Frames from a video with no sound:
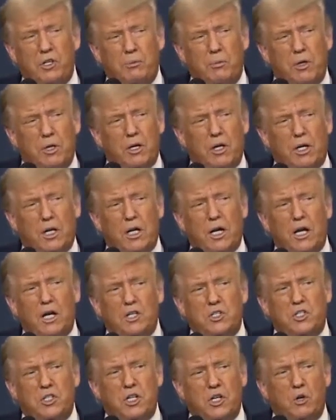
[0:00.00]
America
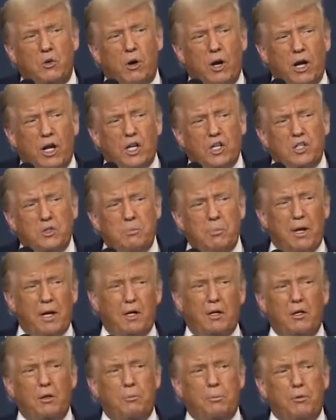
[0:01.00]
has the greatest
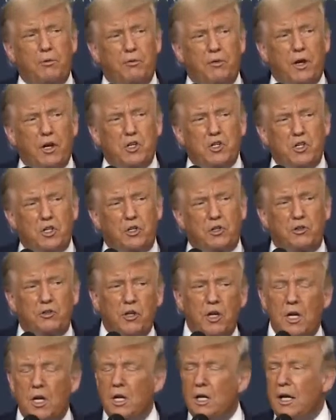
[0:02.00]
medical professionals